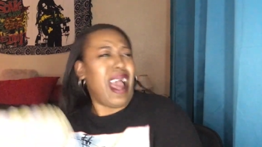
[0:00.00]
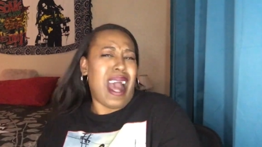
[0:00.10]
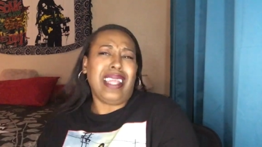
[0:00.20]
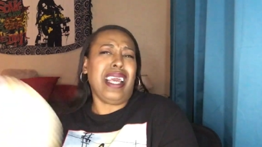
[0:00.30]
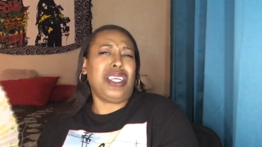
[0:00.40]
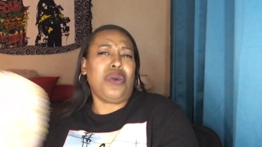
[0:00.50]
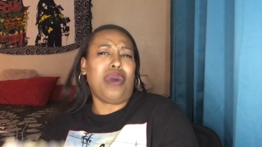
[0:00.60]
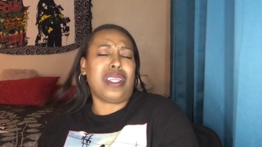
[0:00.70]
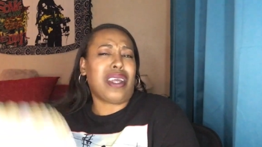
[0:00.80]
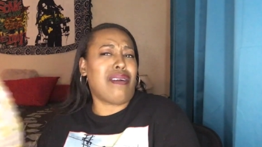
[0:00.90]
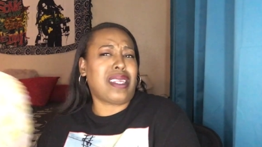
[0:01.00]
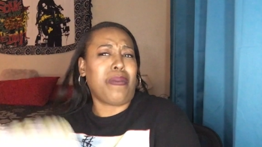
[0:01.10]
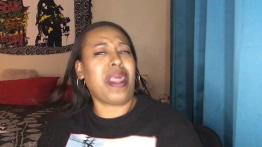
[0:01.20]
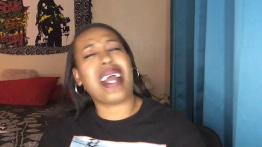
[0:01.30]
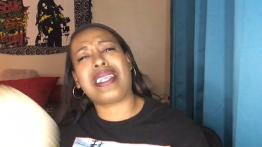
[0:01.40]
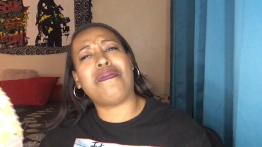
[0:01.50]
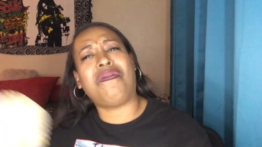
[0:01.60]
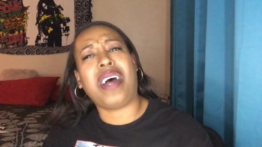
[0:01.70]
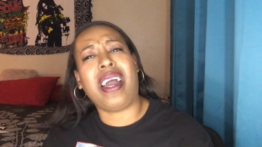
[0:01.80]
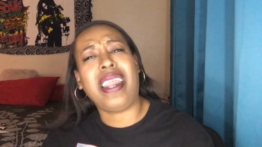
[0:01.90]
I think she would have turned up and had some
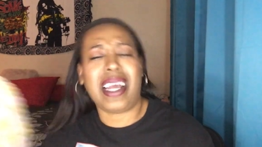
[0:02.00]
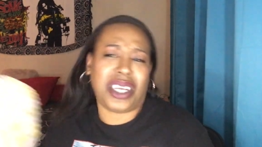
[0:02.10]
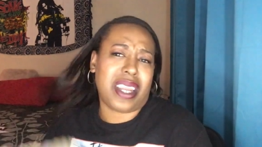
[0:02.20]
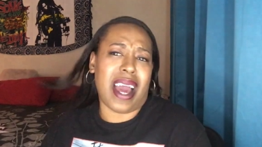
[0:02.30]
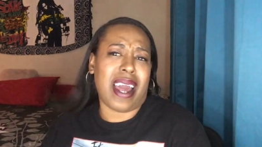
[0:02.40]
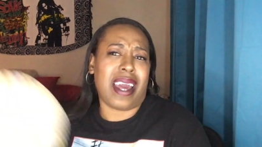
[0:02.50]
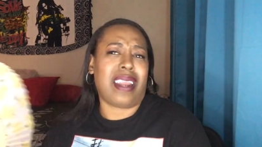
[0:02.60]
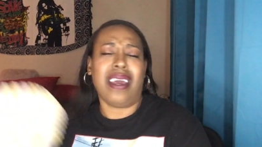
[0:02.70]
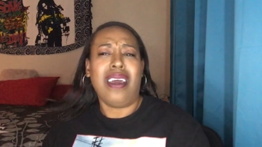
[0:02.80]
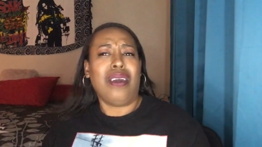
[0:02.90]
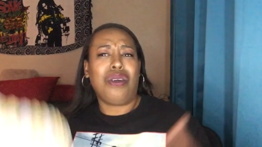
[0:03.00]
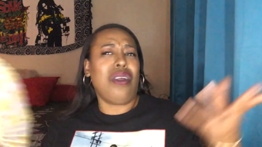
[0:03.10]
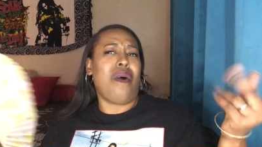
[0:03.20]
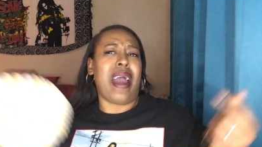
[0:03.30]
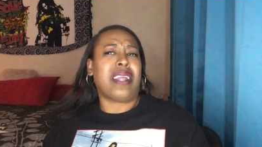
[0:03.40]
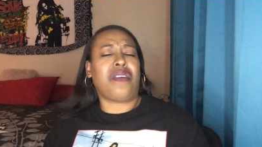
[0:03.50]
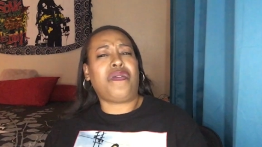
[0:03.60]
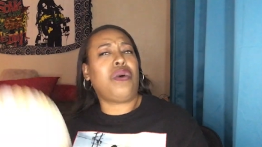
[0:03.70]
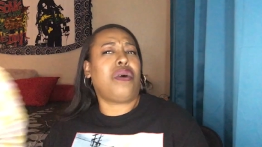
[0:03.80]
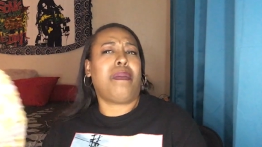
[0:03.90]
fun had she not had you know, acting
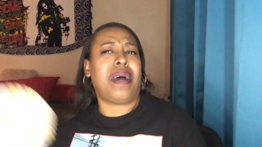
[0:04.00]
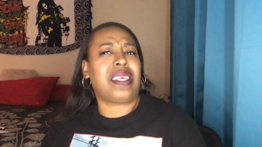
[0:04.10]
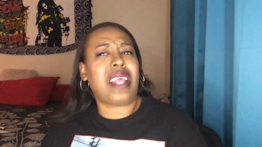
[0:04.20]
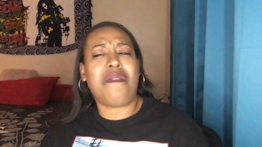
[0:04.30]
fool on the bus today.